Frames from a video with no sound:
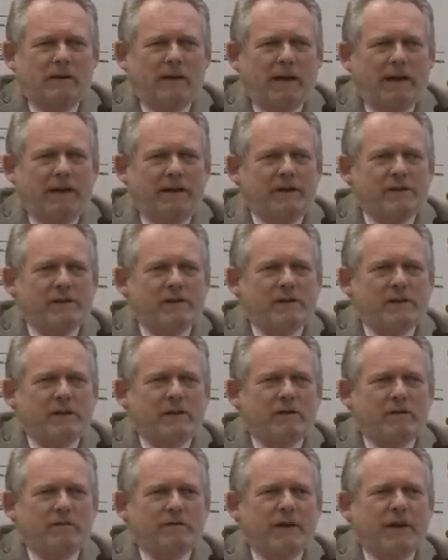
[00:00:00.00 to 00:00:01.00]
And
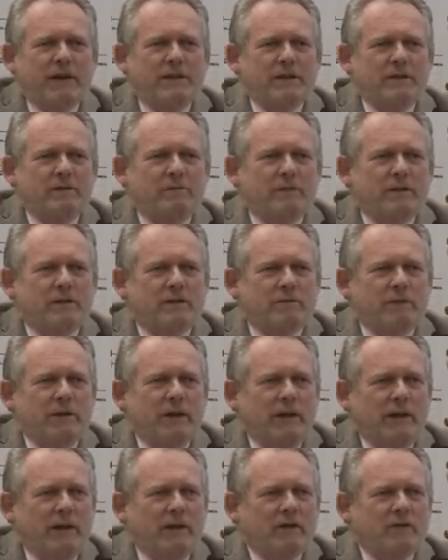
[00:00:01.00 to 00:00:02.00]
instead of getting
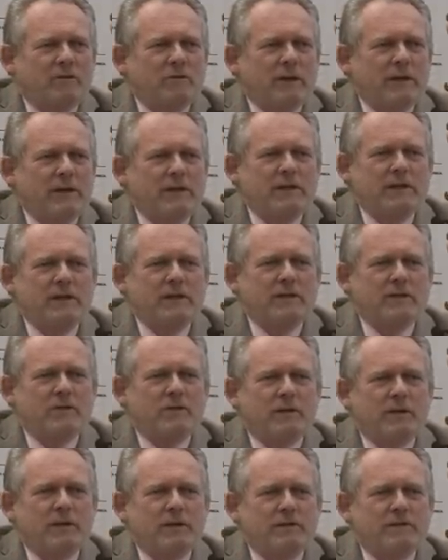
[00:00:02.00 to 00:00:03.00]
between 20 and
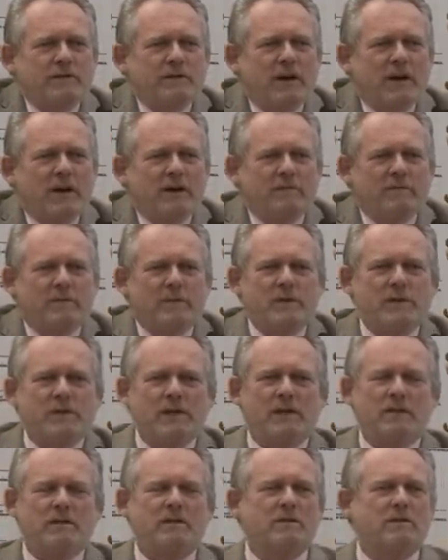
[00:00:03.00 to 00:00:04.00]

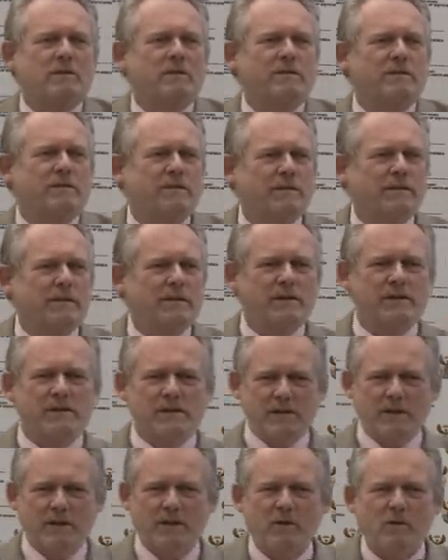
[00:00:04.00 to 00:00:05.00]
25% of this
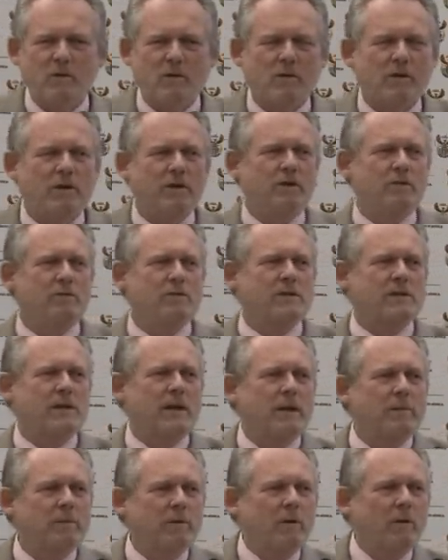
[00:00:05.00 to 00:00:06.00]
thing called
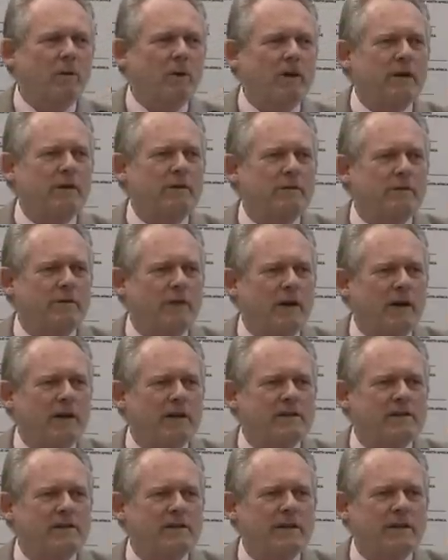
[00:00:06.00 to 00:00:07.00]
QSAPE,
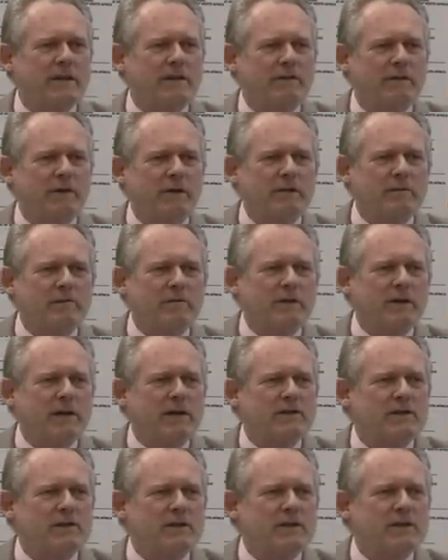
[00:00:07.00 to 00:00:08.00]
qualifying South African
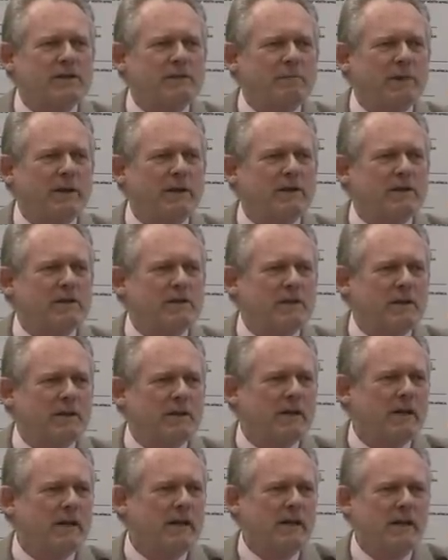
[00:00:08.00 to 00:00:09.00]
production
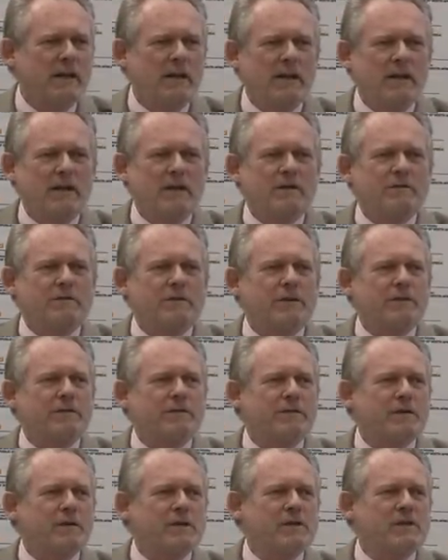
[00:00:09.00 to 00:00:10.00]
expenditure, for the
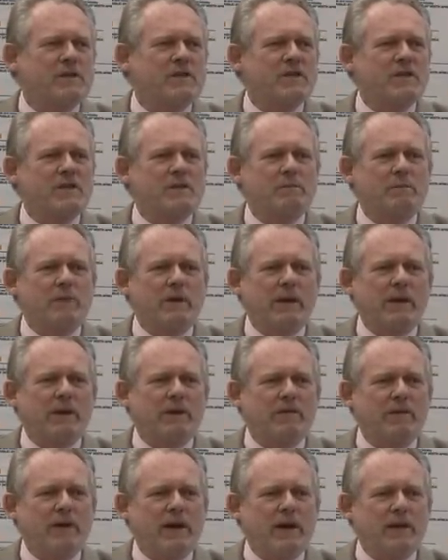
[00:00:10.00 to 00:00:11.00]
first 6
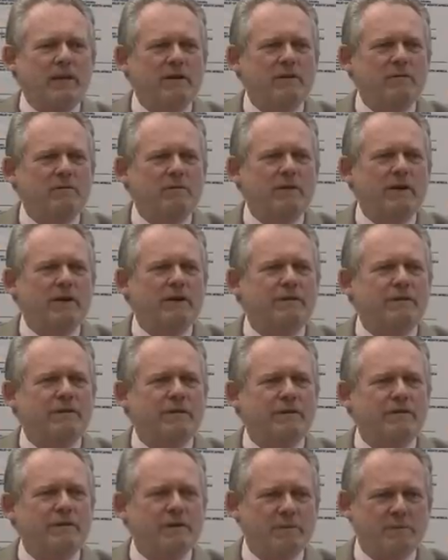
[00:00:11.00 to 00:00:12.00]
million rand, you will get
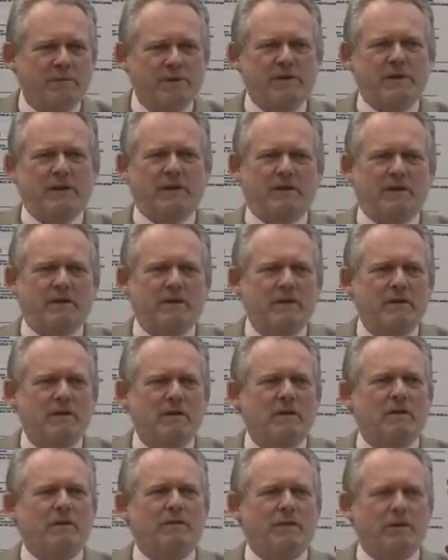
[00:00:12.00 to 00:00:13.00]
50%
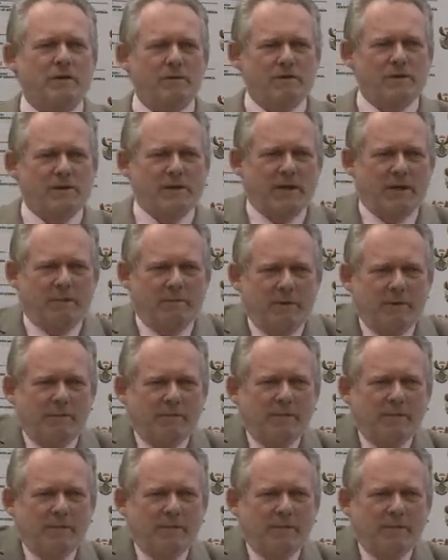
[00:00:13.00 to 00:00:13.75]
of QSAPE.